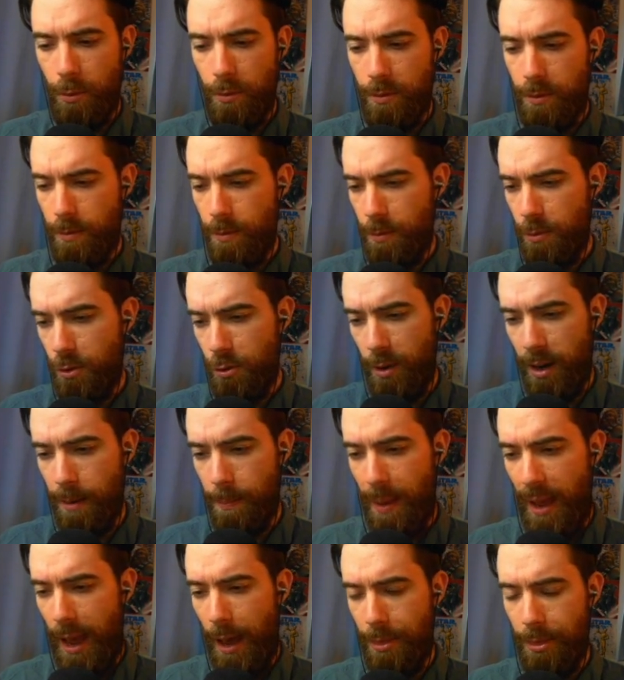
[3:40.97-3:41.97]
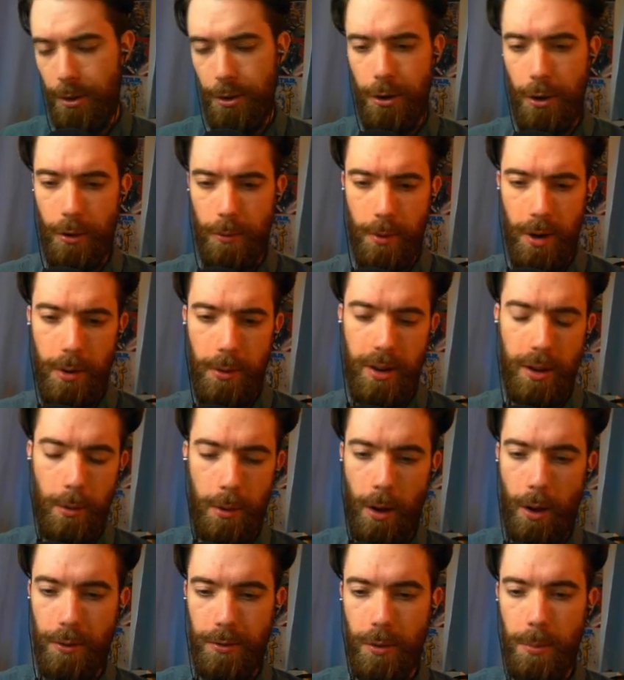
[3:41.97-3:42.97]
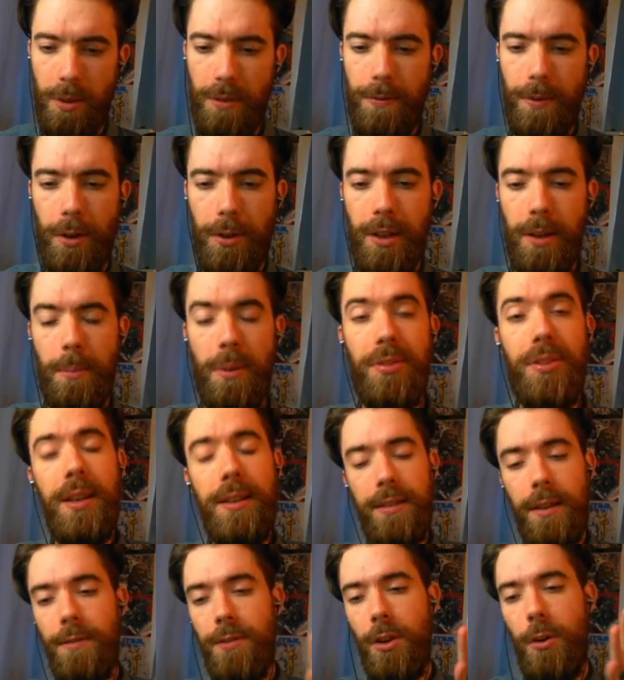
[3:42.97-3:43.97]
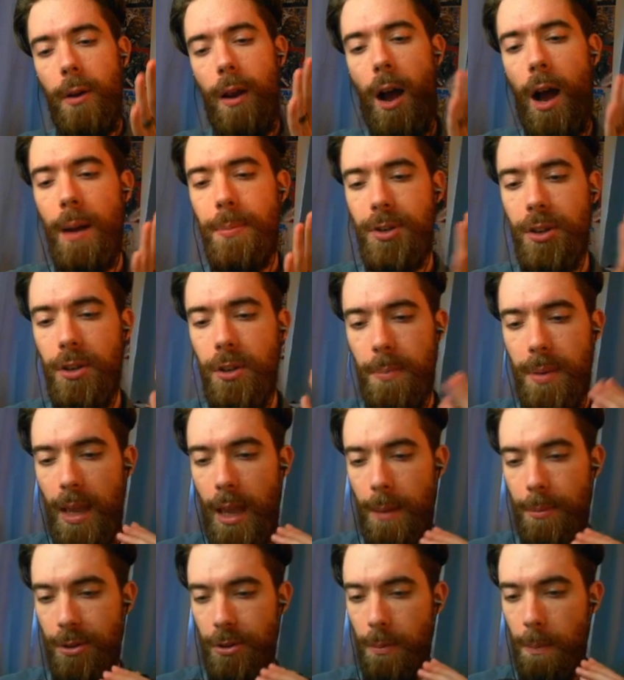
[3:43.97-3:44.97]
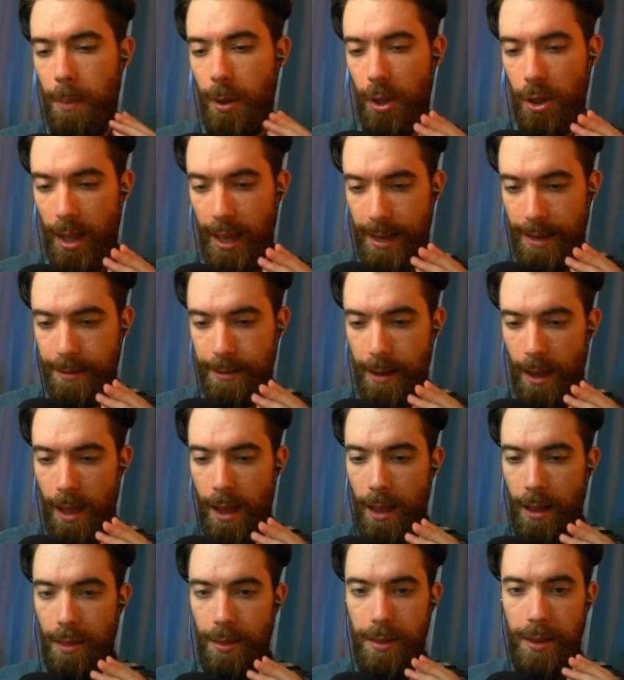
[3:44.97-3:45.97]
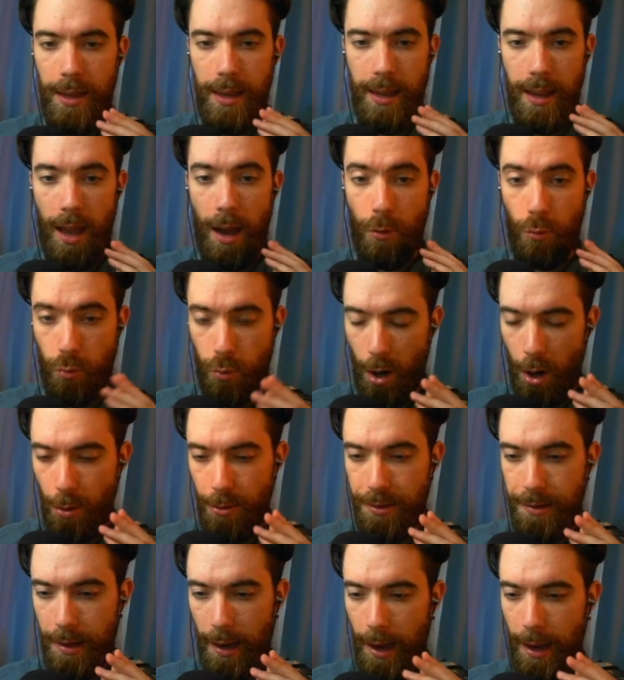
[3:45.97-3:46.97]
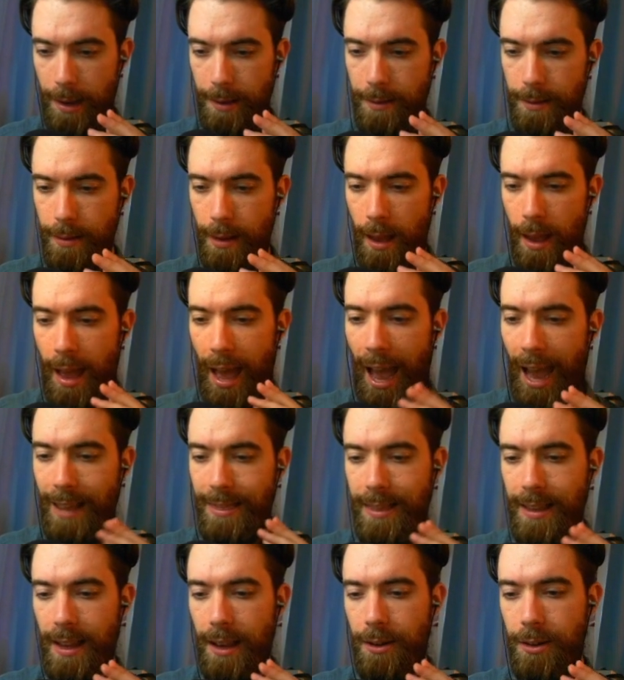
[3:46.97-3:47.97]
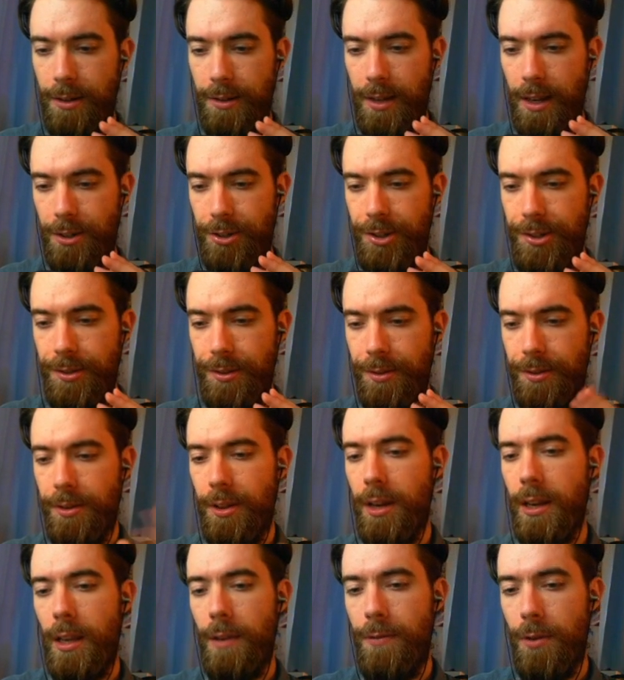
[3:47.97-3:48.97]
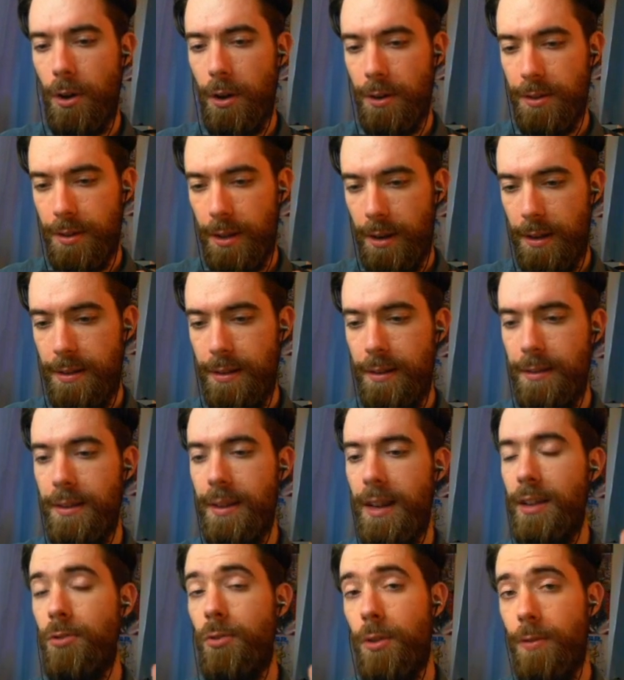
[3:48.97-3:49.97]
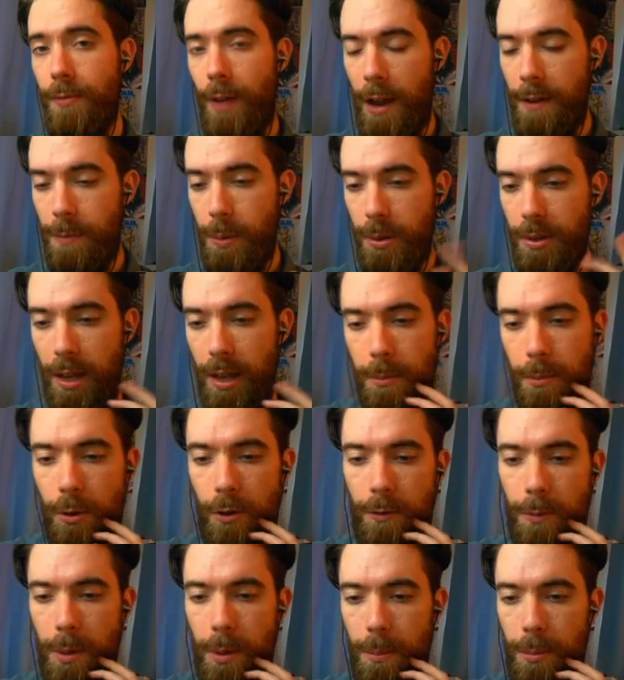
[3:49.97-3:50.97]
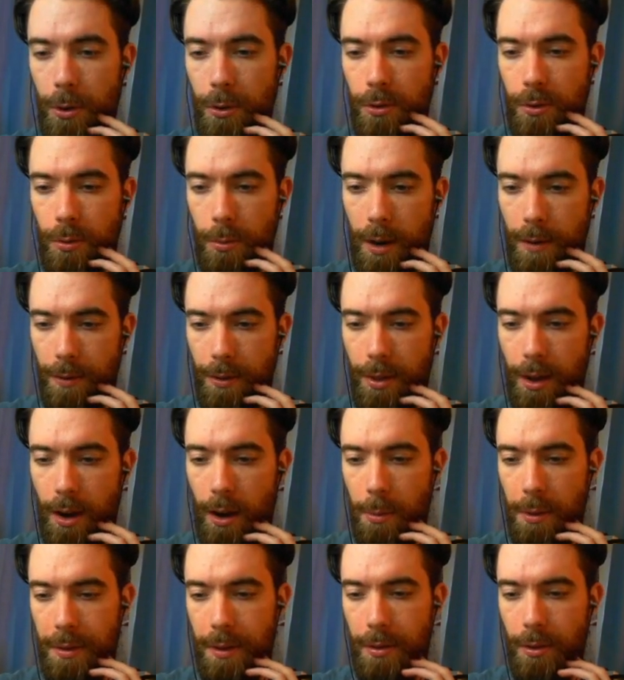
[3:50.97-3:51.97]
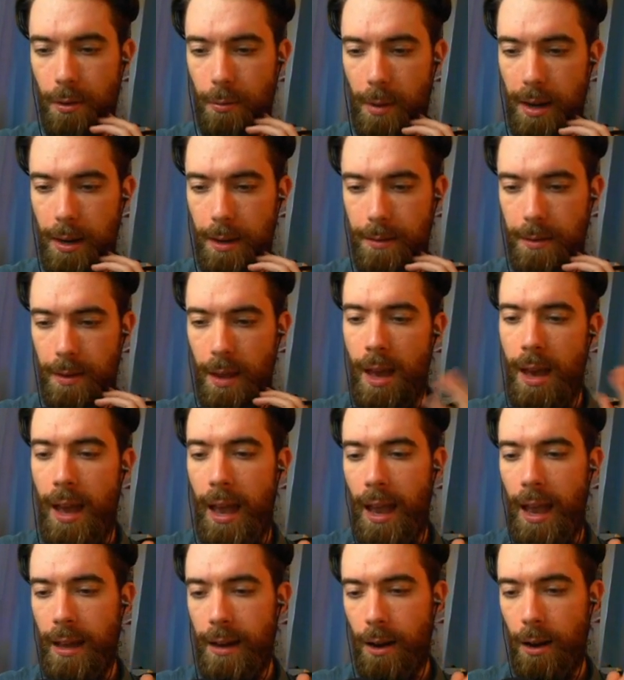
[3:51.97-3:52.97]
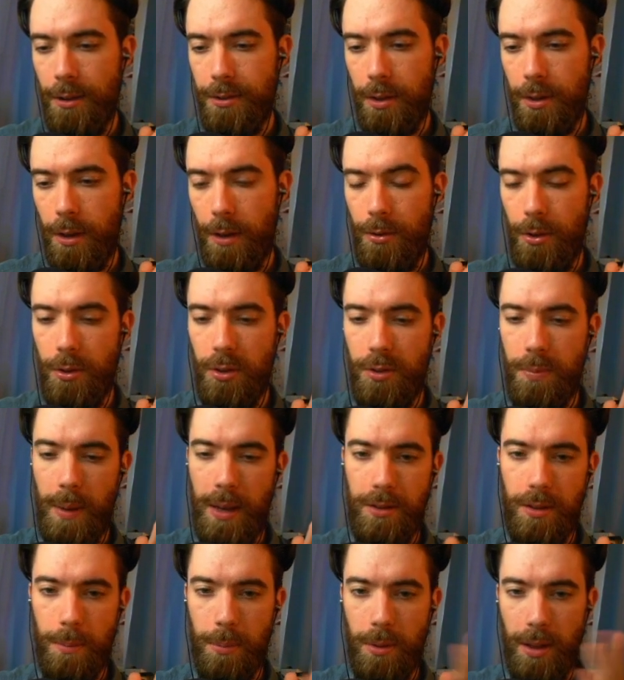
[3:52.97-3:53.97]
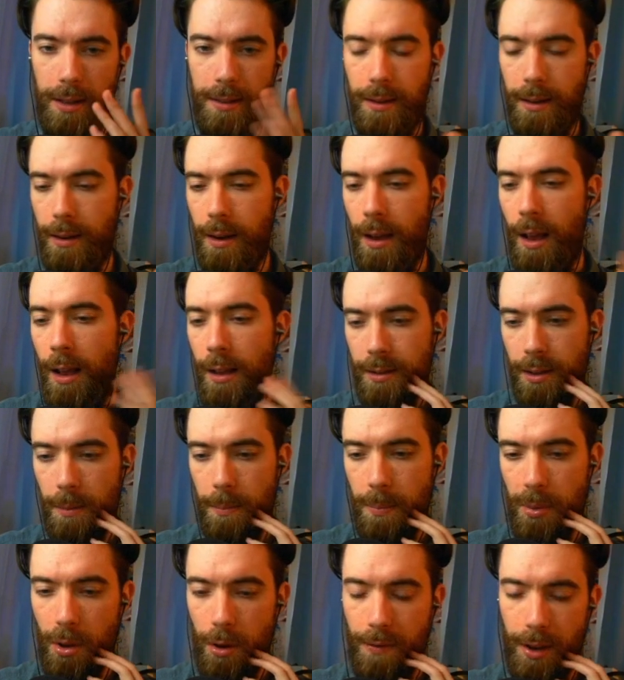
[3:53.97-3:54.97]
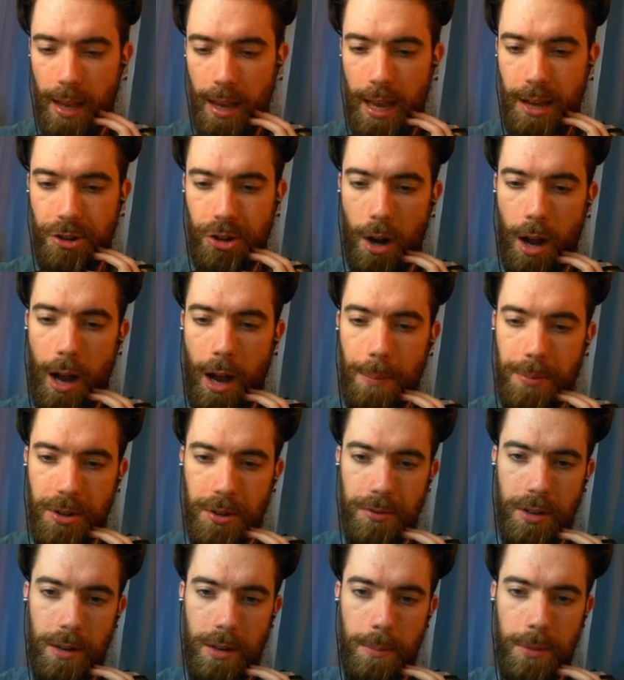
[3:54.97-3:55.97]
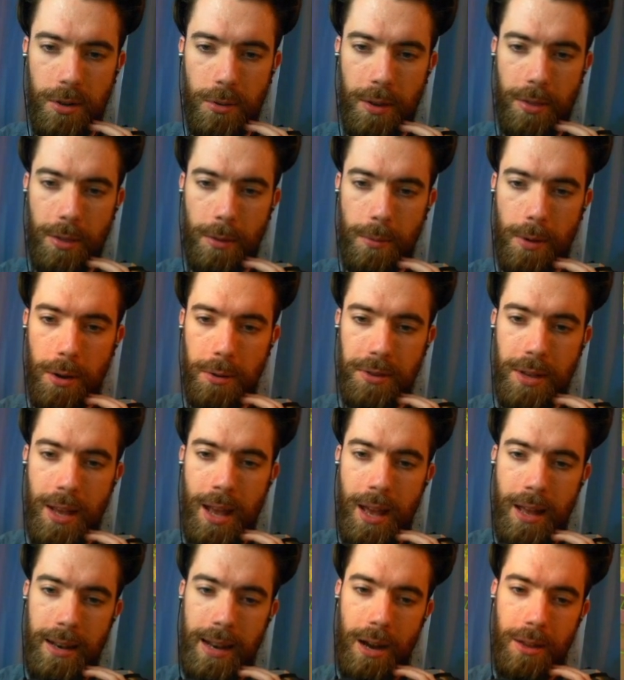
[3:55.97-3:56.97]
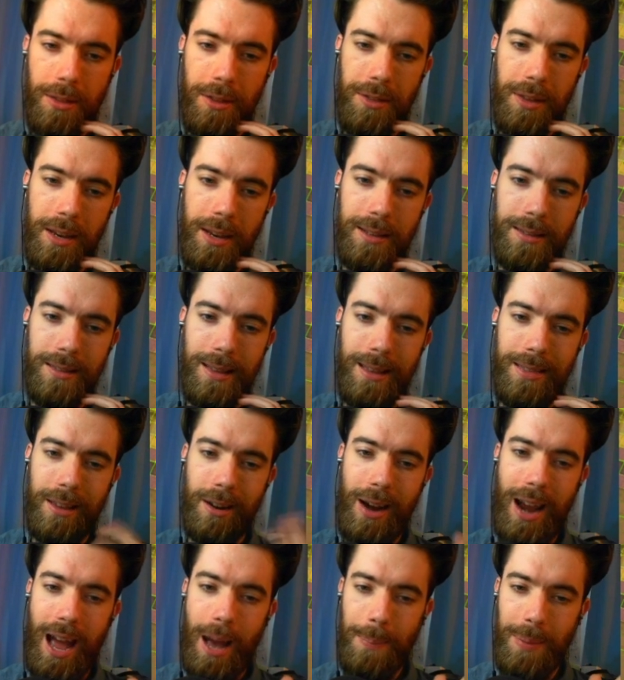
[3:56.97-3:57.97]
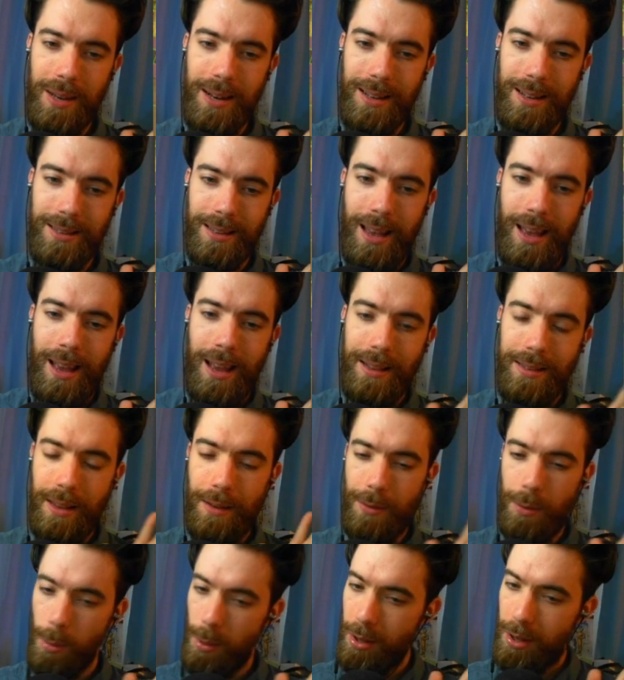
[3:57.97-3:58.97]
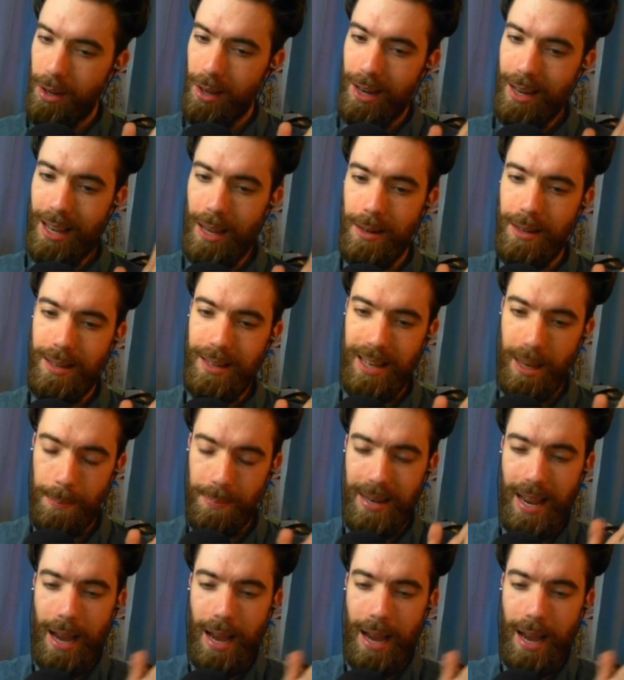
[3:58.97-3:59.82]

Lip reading: straight path, the dirt road, it would also be filled in. But this gives you an option to be able to place the road signs at the intersections. This is going to give your citizens an extra 5% movement boost whenever they are within the radius. And it also gives you a space to place in some beautification options in between the roads. Now, the thing is that their happiness is never really going to get dipped